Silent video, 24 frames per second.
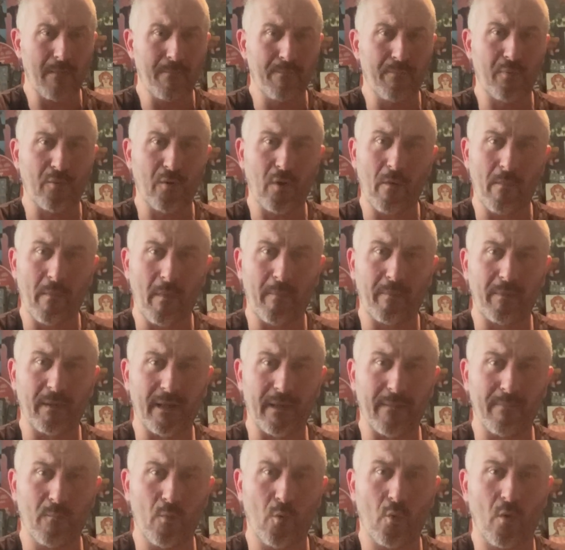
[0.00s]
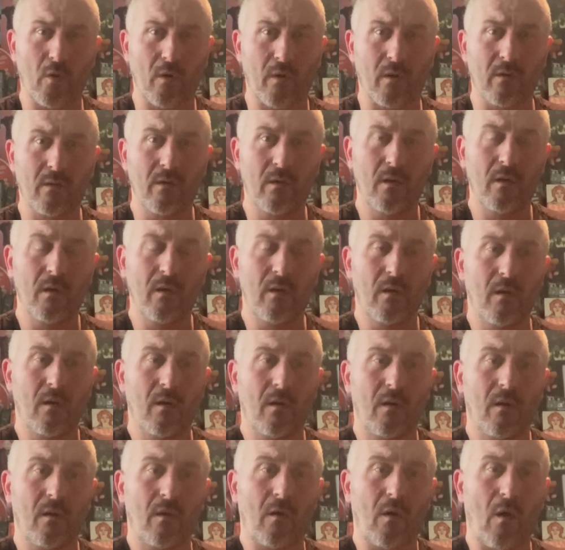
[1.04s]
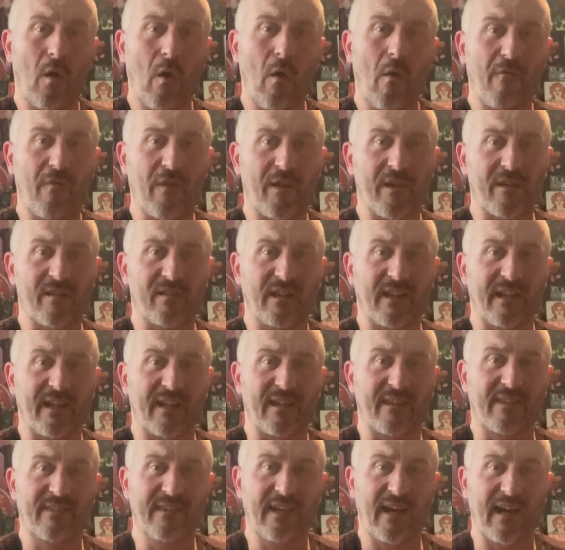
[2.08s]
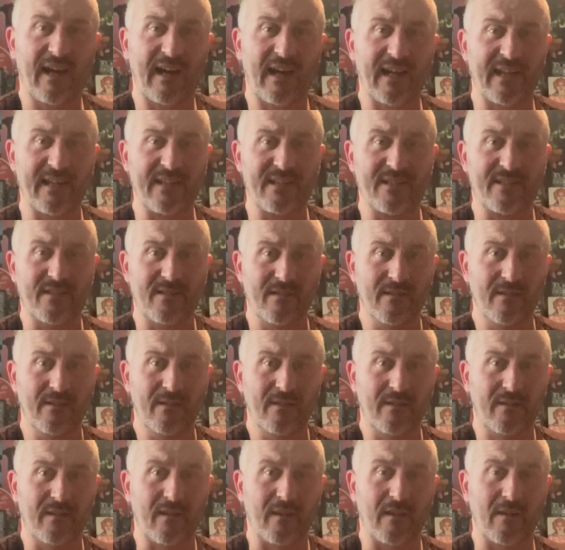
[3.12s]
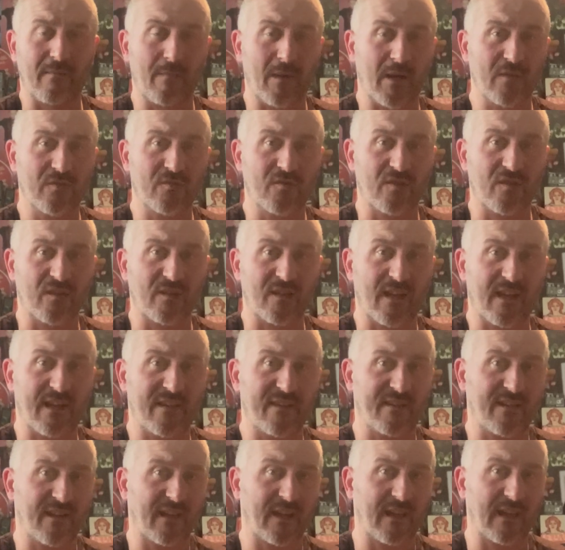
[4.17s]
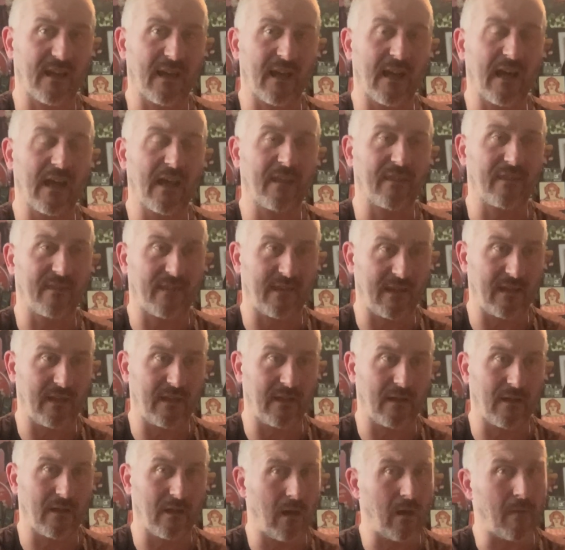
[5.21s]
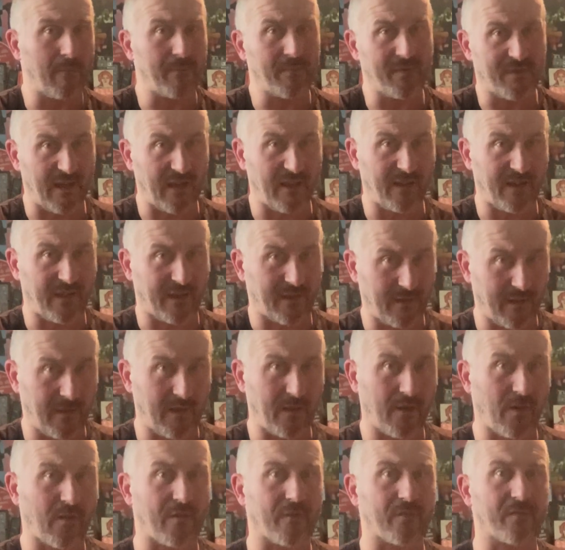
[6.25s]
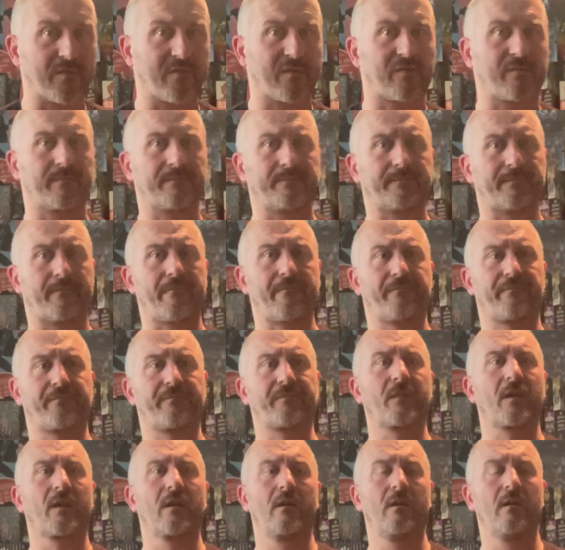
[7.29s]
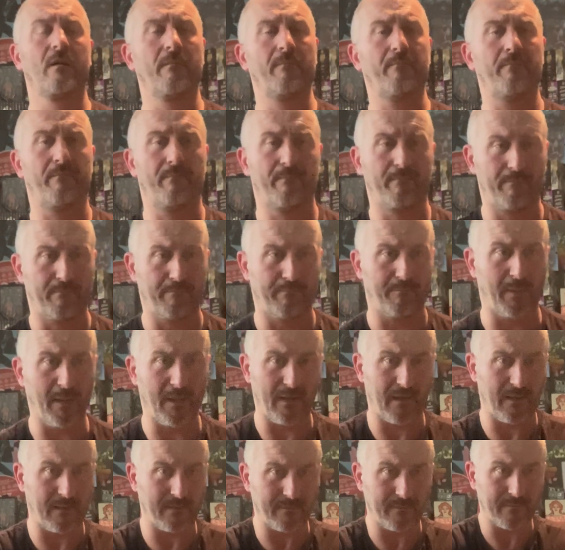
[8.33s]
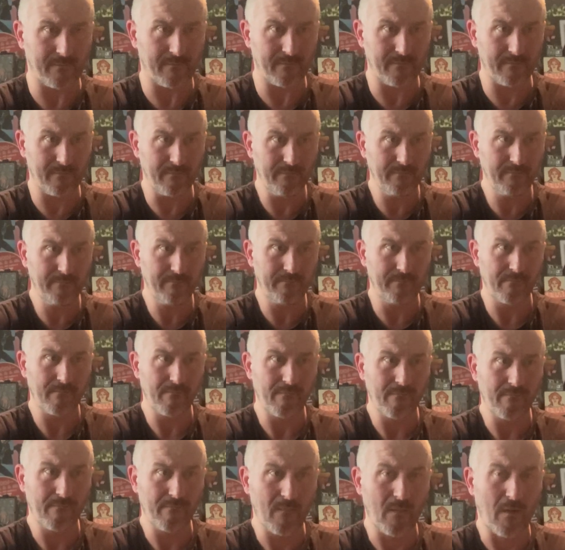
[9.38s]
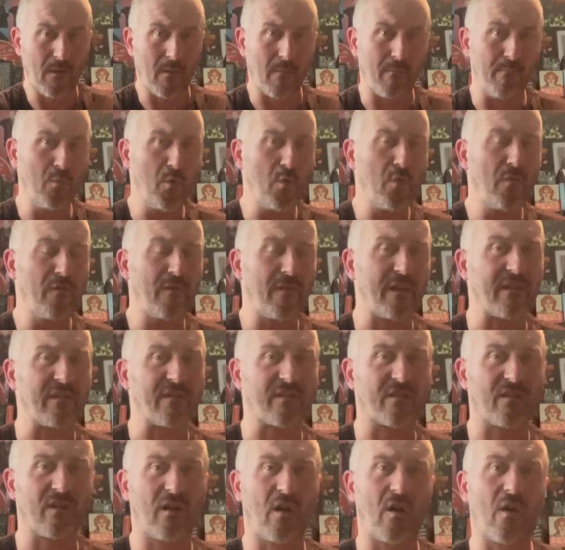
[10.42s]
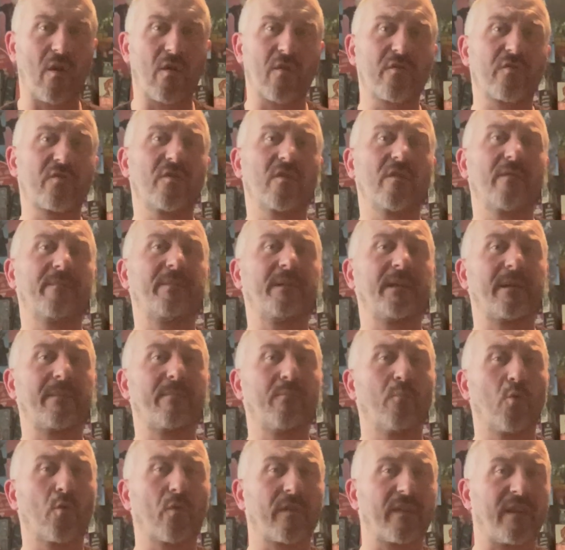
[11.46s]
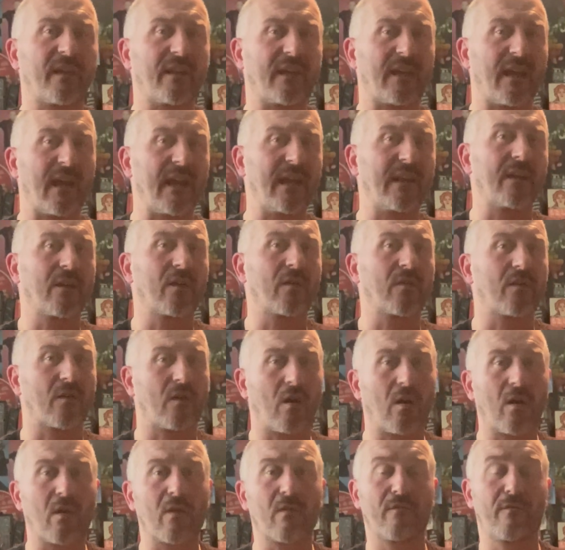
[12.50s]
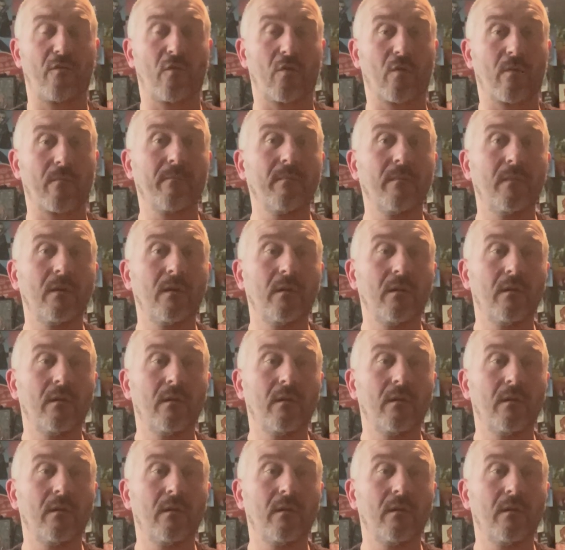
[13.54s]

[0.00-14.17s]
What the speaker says: probably more obviously tied to the merchandising and the upselling than others. But movies, arguably more than any other art form,